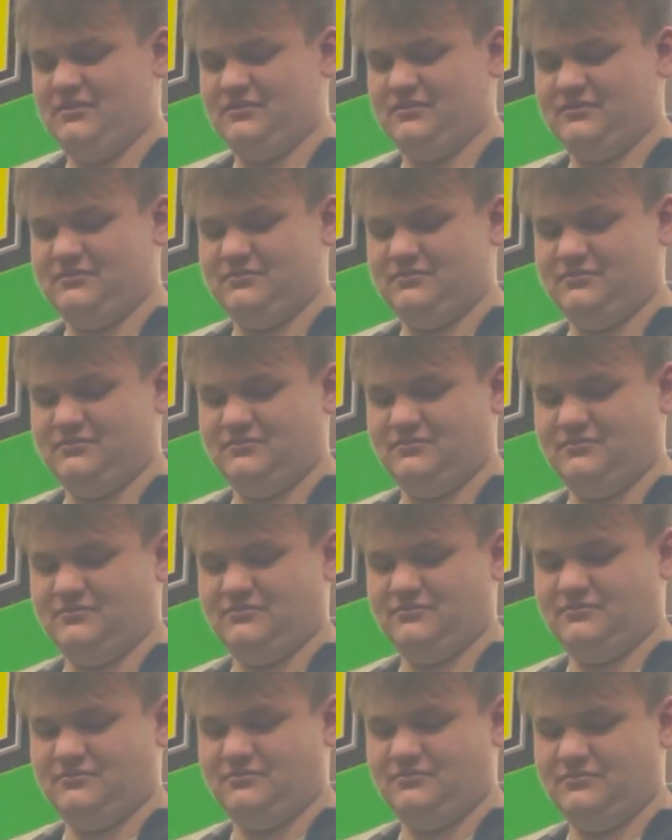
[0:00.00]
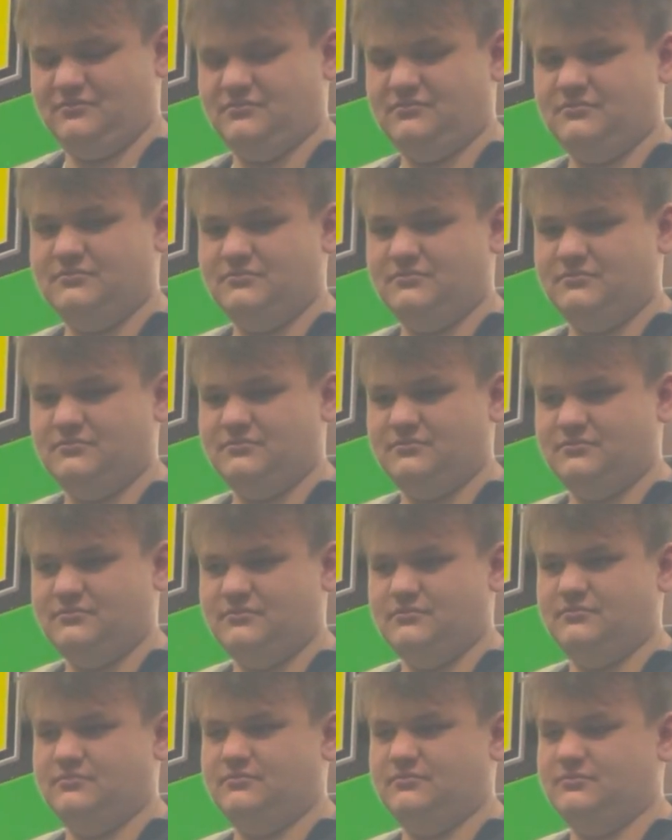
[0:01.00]

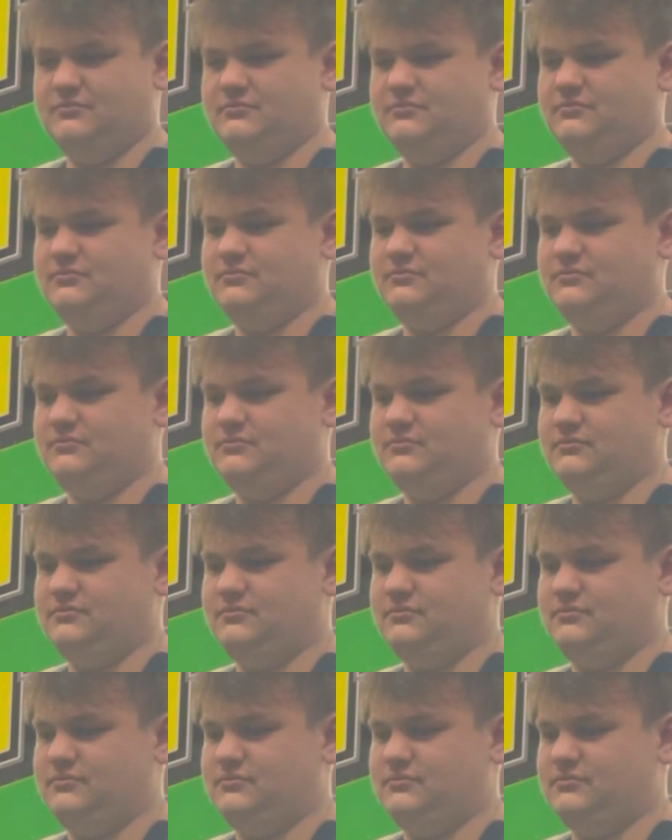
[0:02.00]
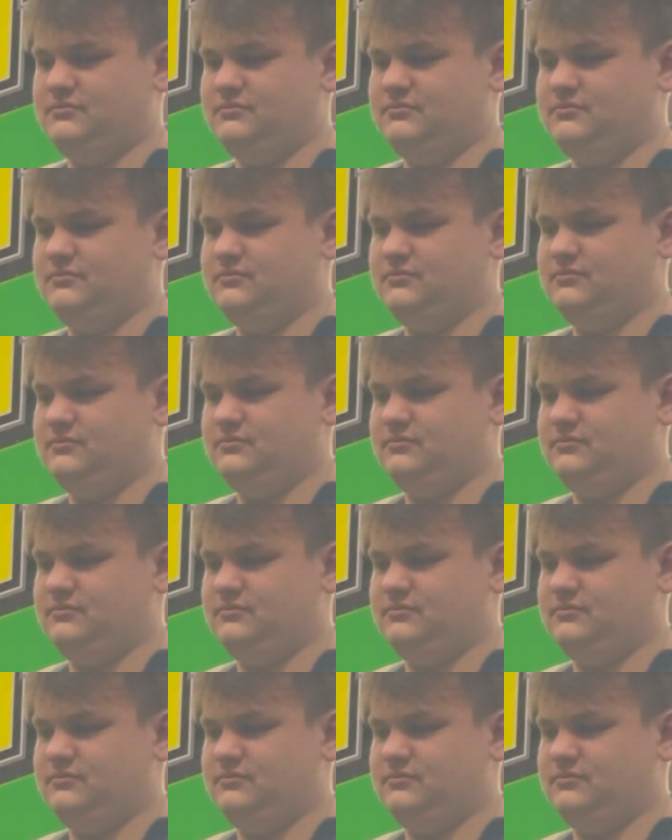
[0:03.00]
(not speaking)